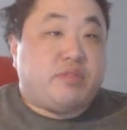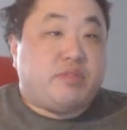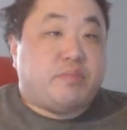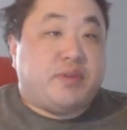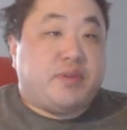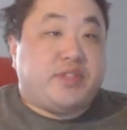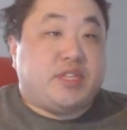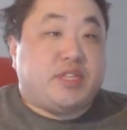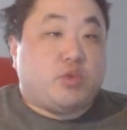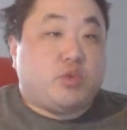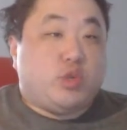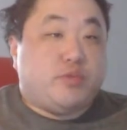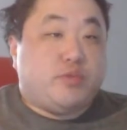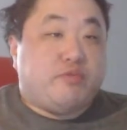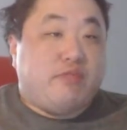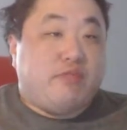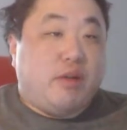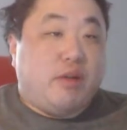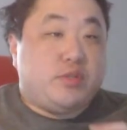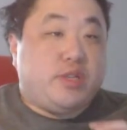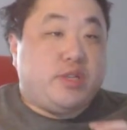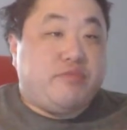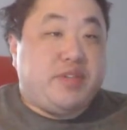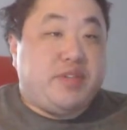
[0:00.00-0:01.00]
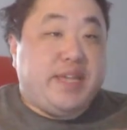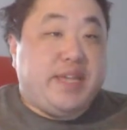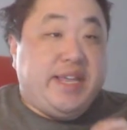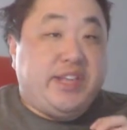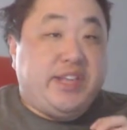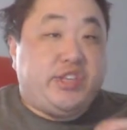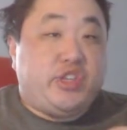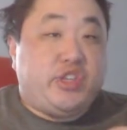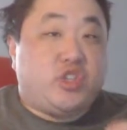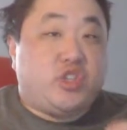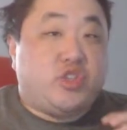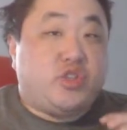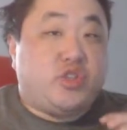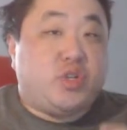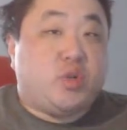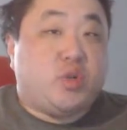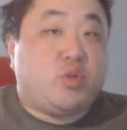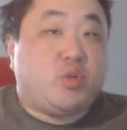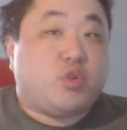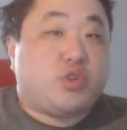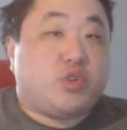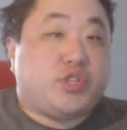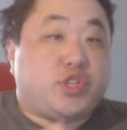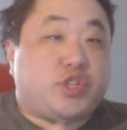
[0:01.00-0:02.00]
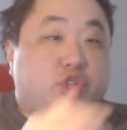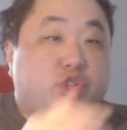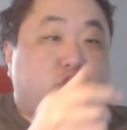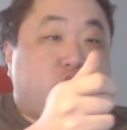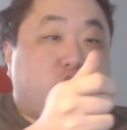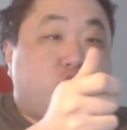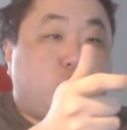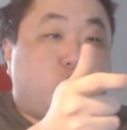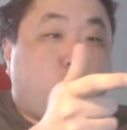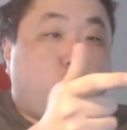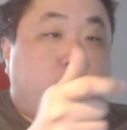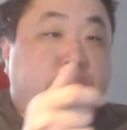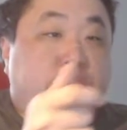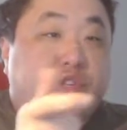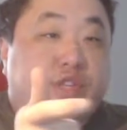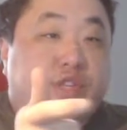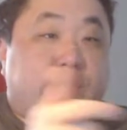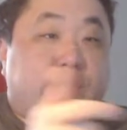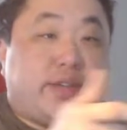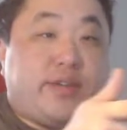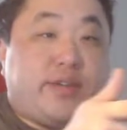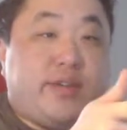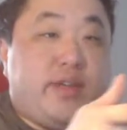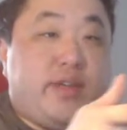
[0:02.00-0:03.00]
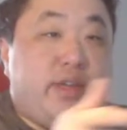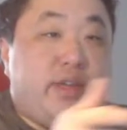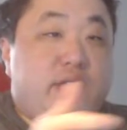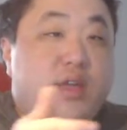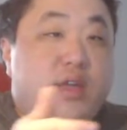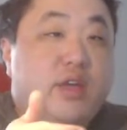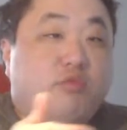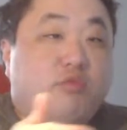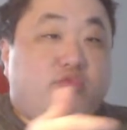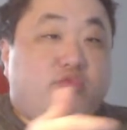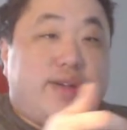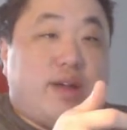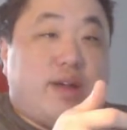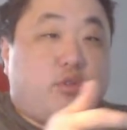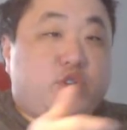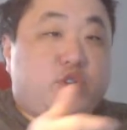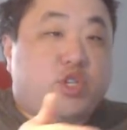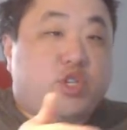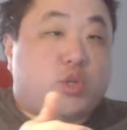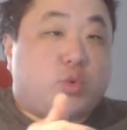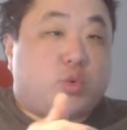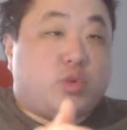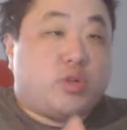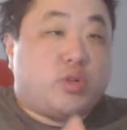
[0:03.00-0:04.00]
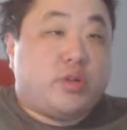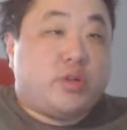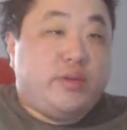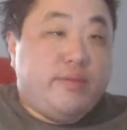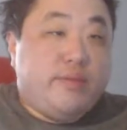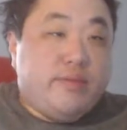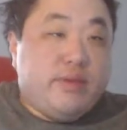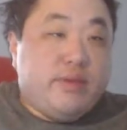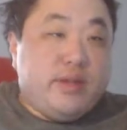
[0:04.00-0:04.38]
but this was relatively easy to do because it's a joystick rail shooter.